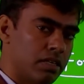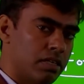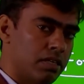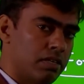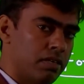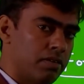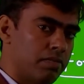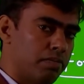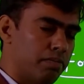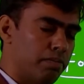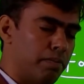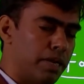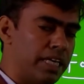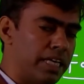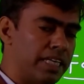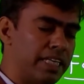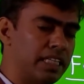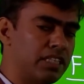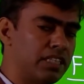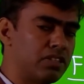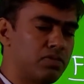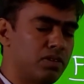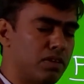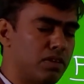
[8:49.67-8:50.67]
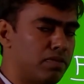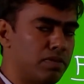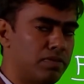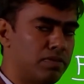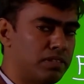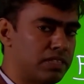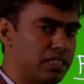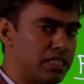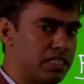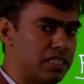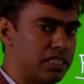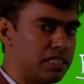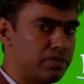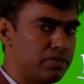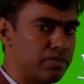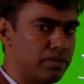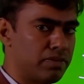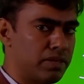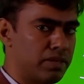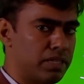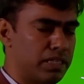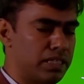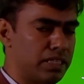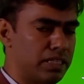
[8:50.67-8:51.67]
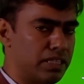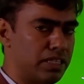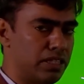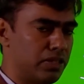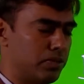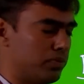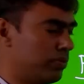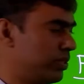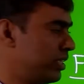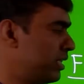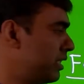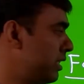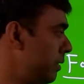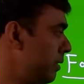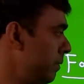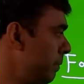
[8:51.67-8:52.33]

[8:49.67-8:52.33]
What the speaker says: matrix form of a system of a linear equation,